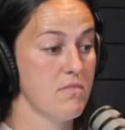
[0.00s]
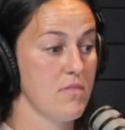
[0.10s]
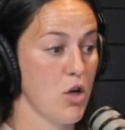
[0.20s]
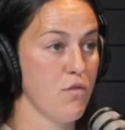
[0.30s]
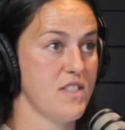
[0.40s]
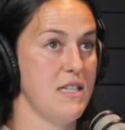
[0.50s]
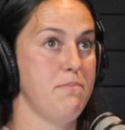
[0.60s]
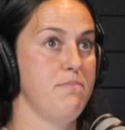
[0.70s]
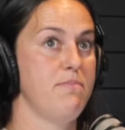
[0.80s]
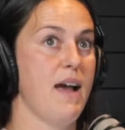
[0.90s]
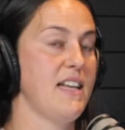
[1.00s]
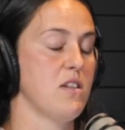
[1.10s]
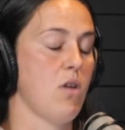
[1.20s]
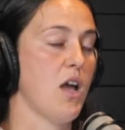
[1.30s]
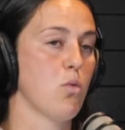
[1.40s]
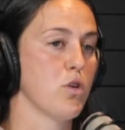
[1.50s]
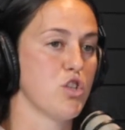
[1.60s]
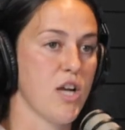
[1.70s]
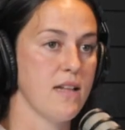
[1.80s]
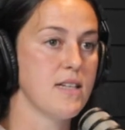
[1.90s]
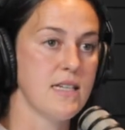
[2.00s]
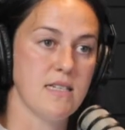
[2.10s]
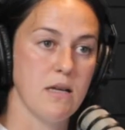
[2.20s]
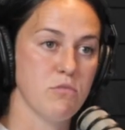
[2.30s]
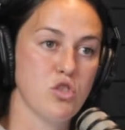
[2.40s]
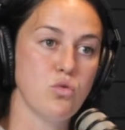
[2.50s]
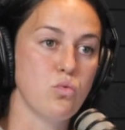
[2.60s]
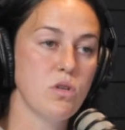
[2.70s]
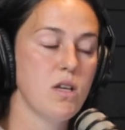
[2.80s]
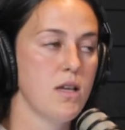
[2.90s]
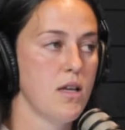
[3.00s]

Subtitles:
obviously I don't want a child anytime soon.